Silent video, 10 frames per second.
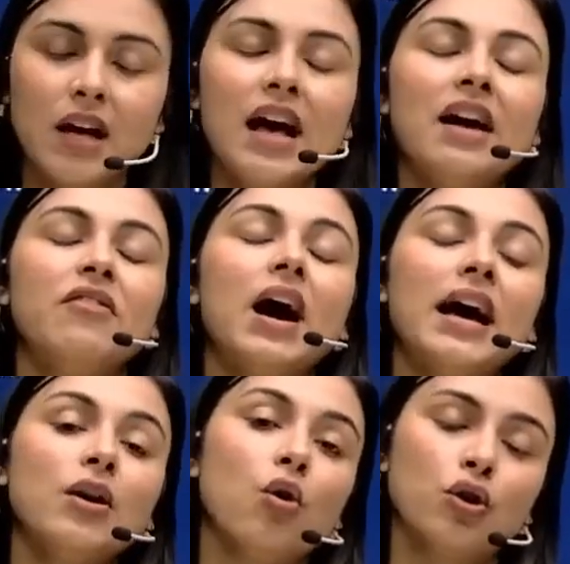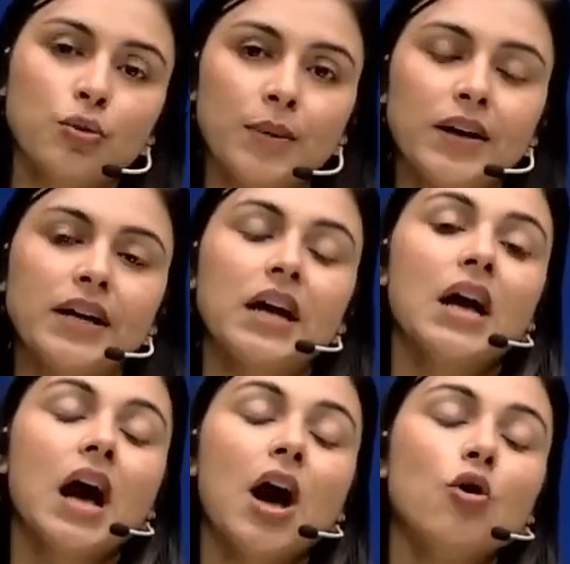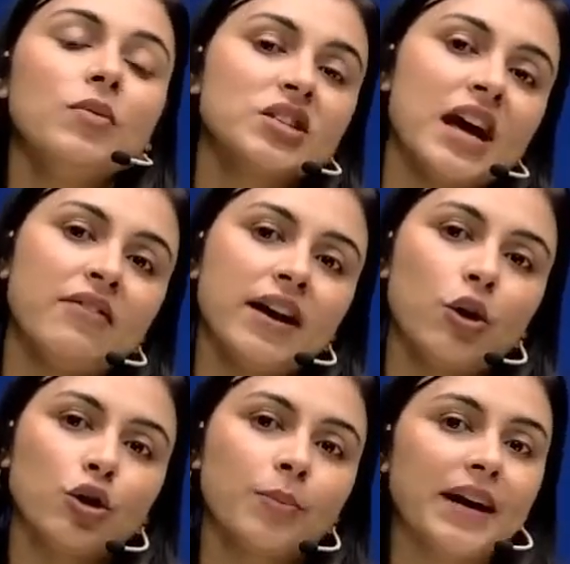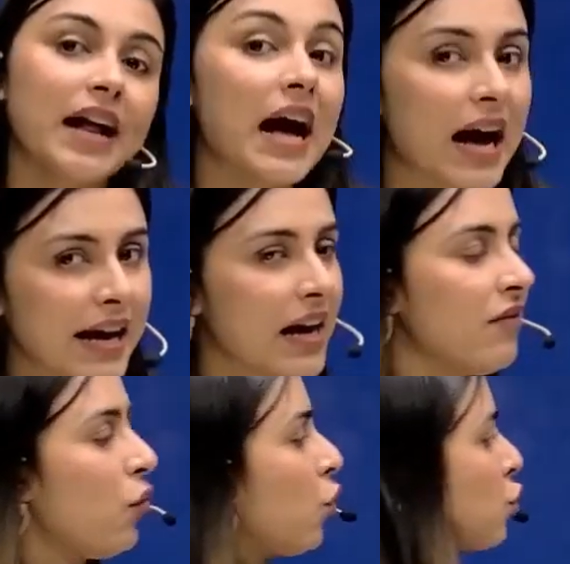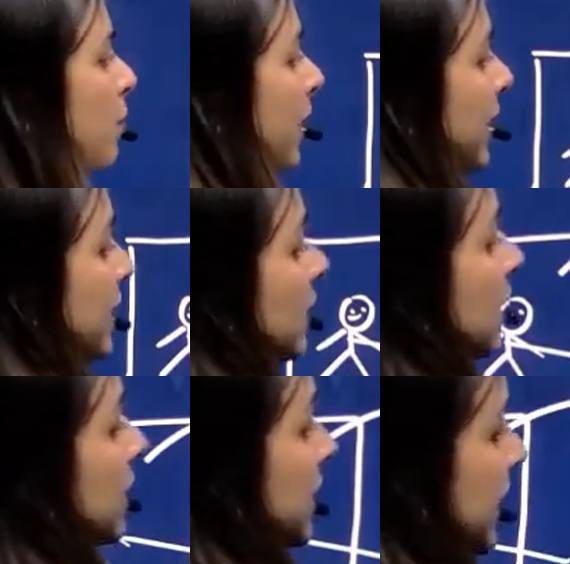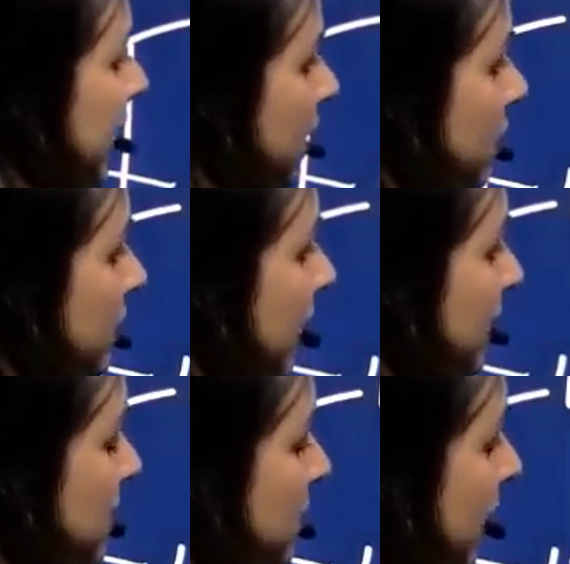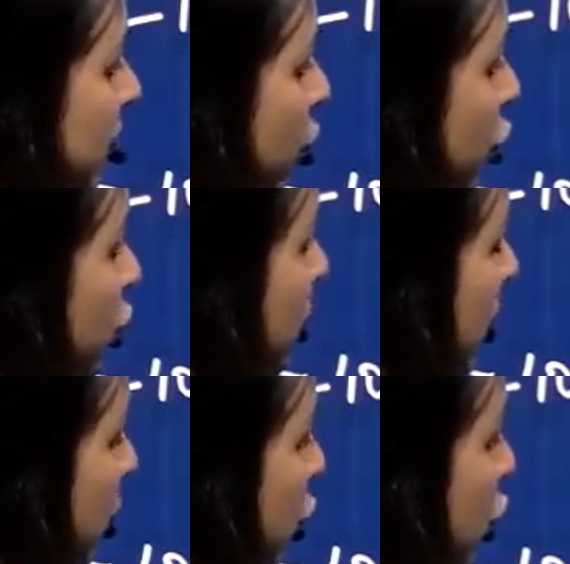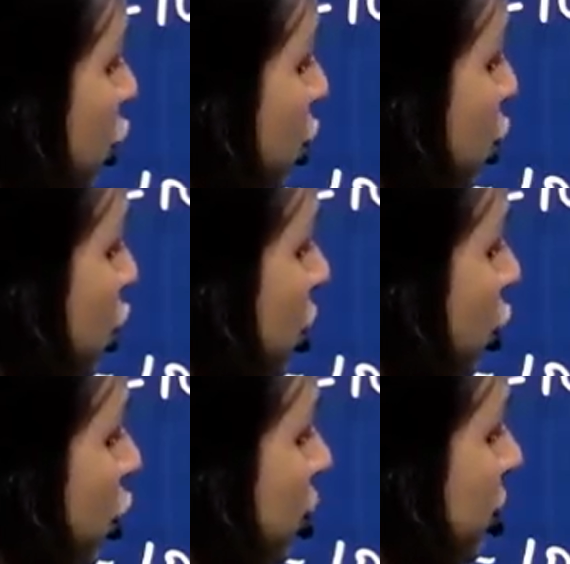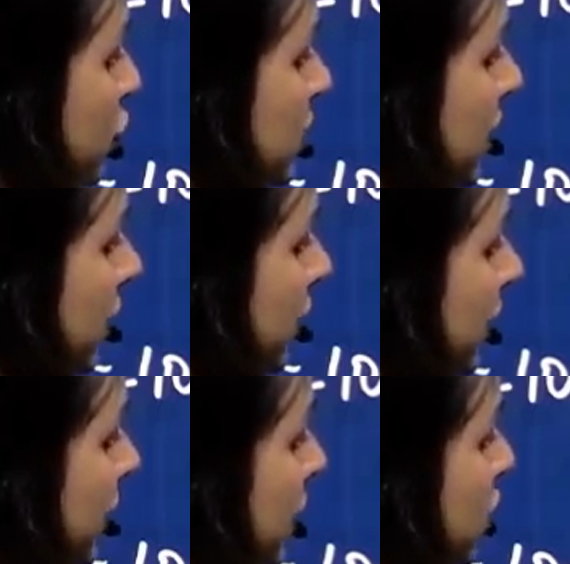How much have I occupied? I have occupied 10, that is my volume, upon the total volume, which is 100.